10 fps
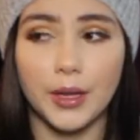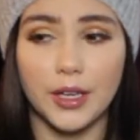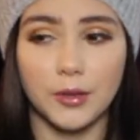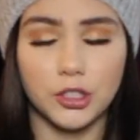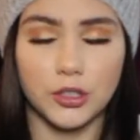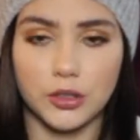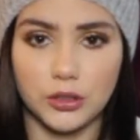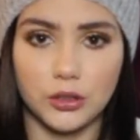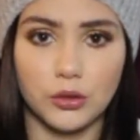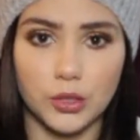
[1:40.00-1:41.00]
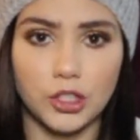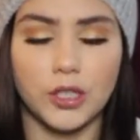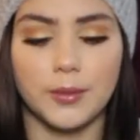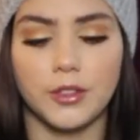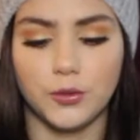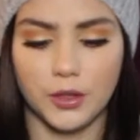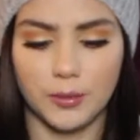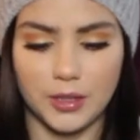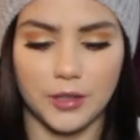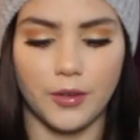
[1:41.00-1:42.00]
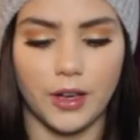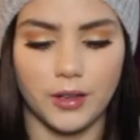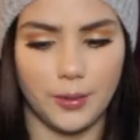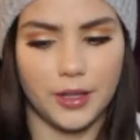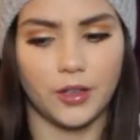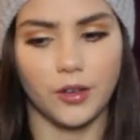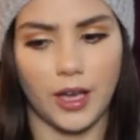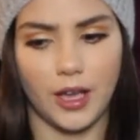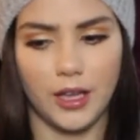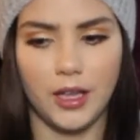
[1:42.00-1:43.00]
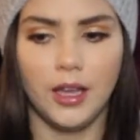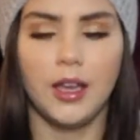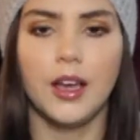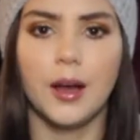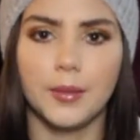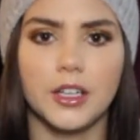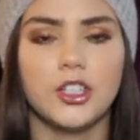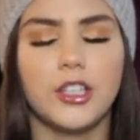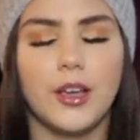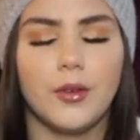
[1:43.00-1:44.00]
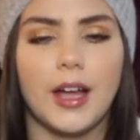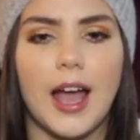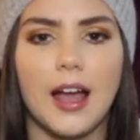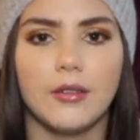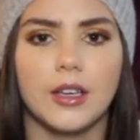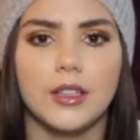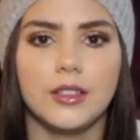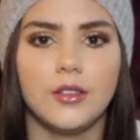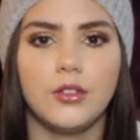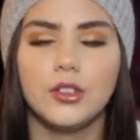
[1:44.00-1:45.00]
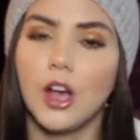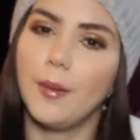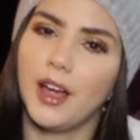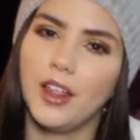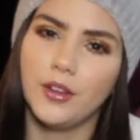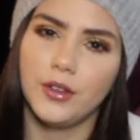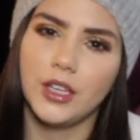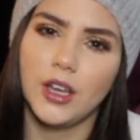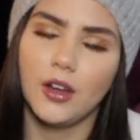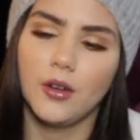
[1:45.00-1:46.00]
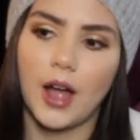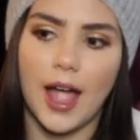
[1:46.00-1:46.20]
but it was just 3 treatments for me to finally be like, okay, I'm gonna shave what I have. Because if you saw my other video, I